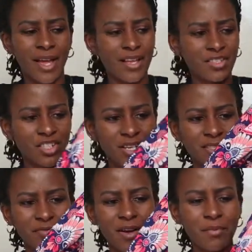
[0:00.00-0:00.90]
and
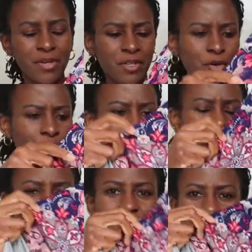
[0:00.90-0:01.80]
jersey fabric, although
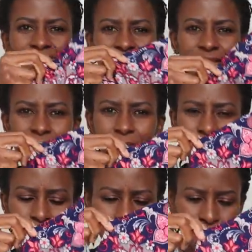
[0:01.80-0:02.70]
this jersey is a
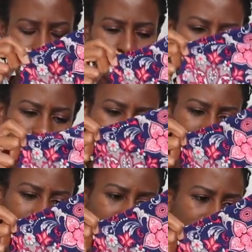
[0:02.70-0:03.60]
bit
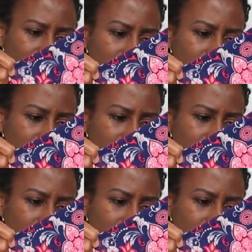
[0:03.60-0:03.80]
drapey,